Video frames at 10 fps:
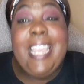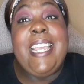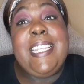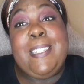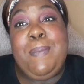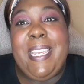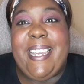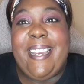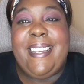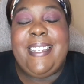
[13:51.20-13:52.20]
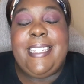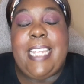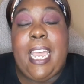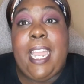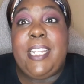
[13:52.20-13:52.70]
is because
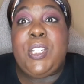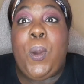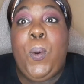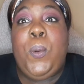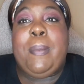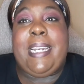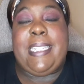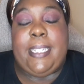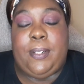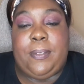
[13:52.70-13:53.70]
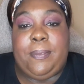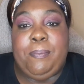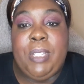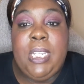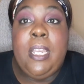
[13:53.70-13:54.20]
I told
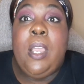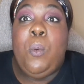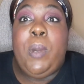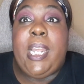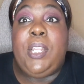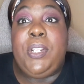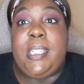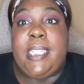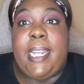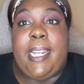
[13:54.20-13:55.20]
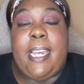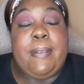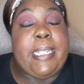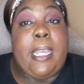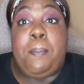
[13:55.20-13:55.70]
myself when I looked at it, I
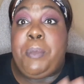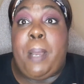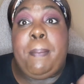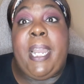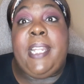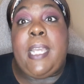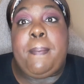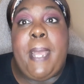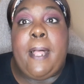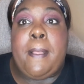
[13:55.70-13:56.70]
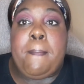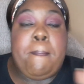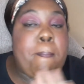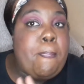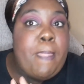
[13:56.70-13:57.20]
was like, I'm not buying that palette.
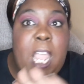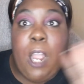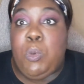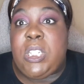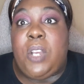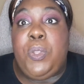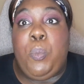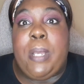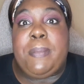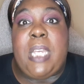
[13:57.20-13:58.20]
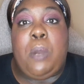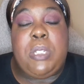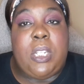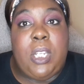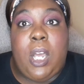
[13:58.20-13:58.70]
I was on the
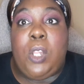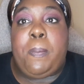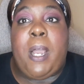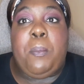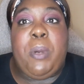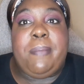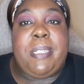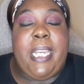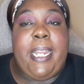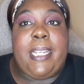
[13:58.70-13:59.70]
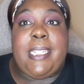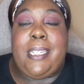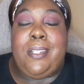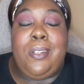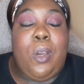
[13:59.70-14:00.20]
ColourPop website. I was
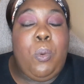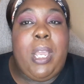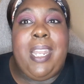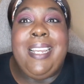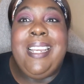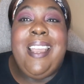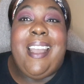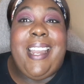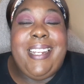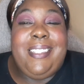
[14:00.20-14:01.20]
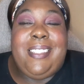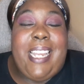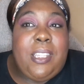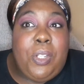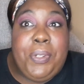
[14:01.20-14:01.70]
like, you know what? I
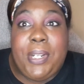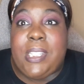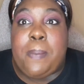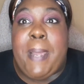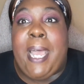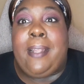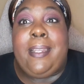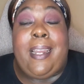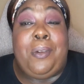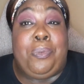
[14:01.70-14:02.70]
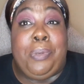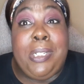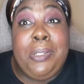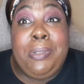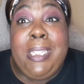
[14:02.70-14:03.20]
like the look of the palette. I
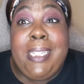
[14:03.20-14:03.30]
really, really